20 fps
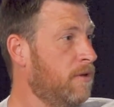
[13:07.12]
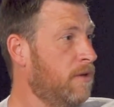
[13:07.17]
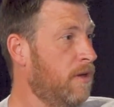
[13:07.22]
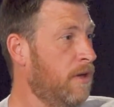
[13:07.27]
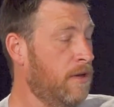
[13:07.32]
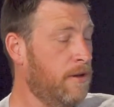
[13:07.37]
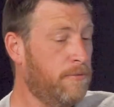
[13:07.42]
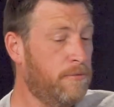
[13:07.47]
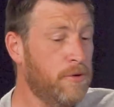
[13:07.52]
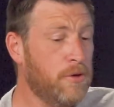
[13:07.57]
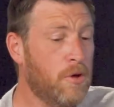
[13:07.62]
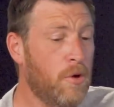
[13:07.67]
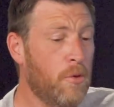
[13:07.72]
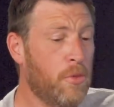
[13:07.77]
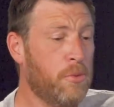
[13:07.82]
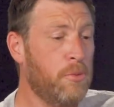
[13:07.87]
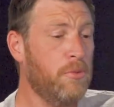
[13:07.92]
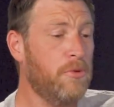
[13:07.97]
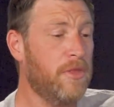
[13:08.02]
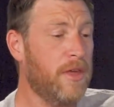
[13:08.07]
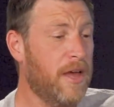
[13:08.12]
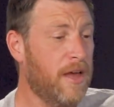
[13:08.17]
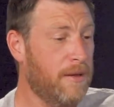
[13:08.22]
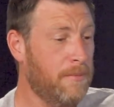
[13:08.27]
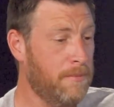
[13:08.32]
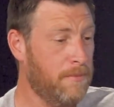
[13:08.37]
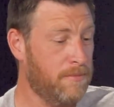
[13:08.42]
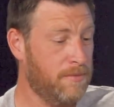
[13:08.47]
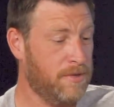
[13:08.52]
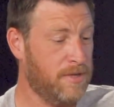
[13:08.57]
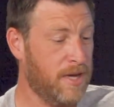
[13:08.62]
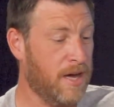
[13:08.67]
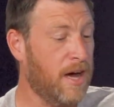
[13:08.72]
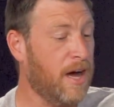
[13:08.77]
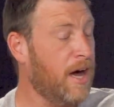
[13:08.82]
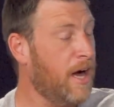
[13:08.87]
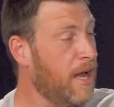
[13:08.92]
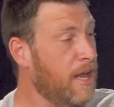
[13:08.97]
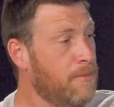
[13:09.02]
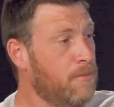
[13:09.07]
And if you go through that
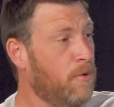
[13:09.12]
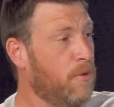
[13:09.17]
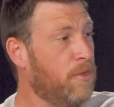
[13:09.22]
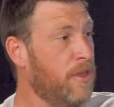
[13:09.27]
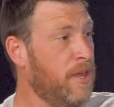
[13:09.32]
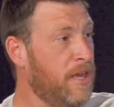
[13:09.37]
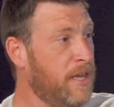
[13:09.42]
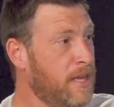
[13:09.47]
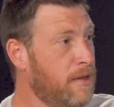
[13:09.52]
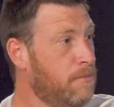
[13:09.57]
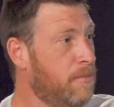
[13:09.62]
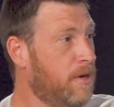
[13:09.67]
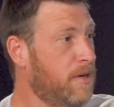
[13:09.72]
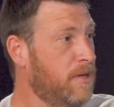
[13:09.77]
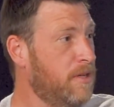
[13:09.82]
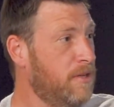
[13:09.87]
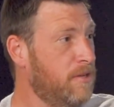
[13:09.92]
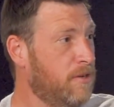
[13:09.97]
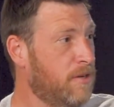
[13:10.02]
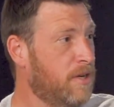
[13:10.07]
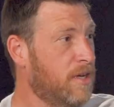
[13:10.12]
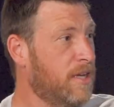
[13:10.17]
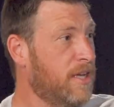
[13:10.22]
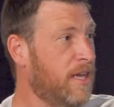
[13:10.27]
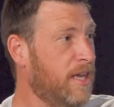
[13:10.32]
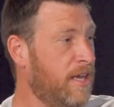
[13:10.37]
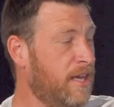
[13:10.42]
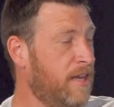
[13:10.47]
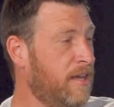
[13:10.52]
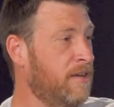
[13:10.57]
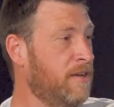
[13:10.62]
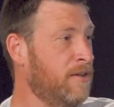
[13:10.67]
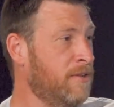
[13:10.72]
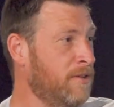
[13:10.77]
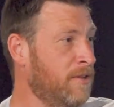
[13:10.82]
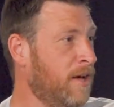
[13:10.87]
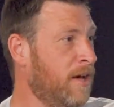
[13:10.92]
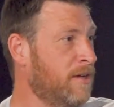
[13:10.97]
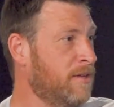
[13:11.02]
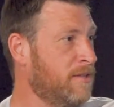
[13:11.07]
time with anybody, you're going to hit a
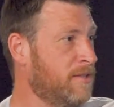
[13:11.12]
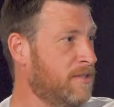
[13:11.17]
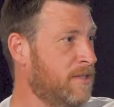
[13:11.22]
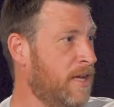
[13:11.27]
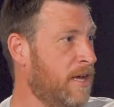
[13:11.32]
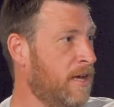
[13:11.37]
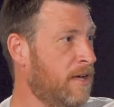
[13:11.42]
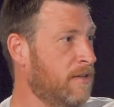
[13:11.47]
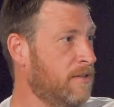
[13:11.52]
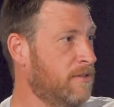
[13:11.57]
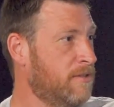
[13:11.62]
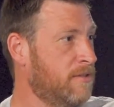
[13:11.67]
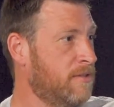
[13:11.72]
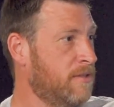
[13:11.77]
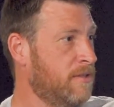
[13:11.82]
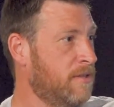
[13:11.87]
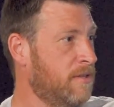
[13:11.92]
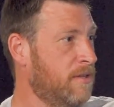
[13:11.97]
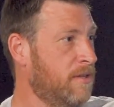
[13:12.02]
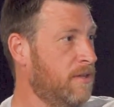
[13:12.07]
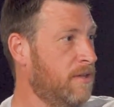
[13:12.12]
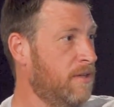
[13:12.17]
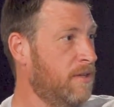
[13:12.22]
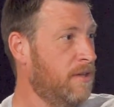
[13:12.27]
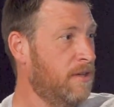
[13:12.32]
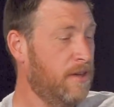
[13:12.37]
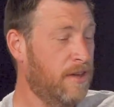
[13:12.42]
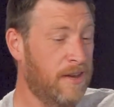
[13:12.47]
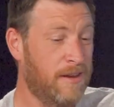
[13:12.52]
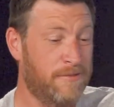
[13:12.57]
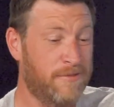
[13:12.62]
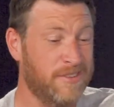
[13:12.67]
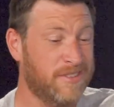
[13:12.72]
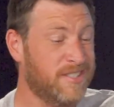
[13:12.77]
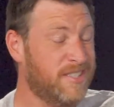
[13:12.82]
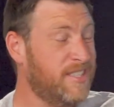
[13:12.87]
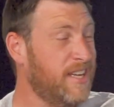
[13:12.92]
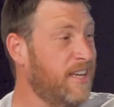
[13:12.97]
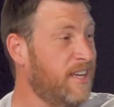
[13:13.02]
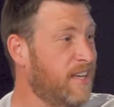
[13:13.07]
lot of snags. And if you
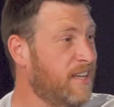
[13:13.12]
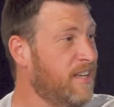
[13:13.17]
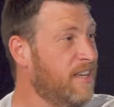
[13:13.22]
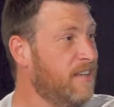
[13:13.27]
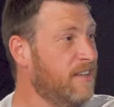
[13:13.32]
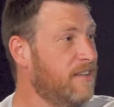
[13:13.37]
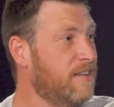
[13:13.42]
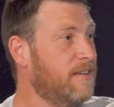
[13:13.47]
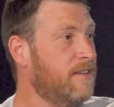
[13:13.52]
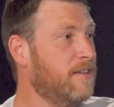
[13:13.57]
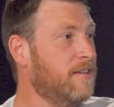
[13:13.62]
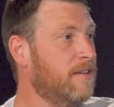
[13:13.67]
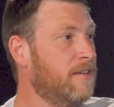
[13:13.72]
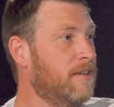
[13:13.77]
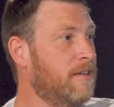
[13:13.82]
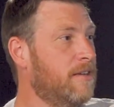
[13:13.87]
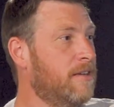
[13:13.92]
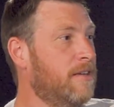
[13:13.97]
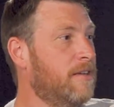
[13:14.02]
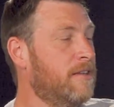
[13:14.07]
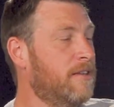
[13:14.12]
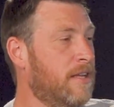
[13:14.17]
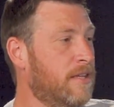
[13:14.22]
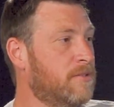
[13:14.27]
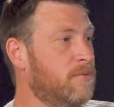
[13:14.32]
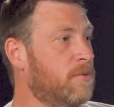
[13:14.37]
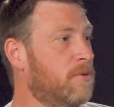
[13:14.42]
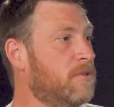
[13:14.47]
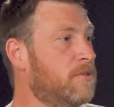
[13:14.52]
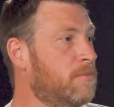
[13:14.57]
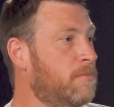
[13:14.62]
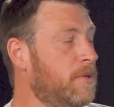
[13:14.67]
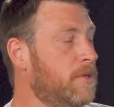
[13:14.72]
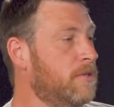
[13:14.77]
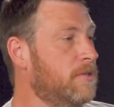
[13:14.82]
stay in it, that's where it's built.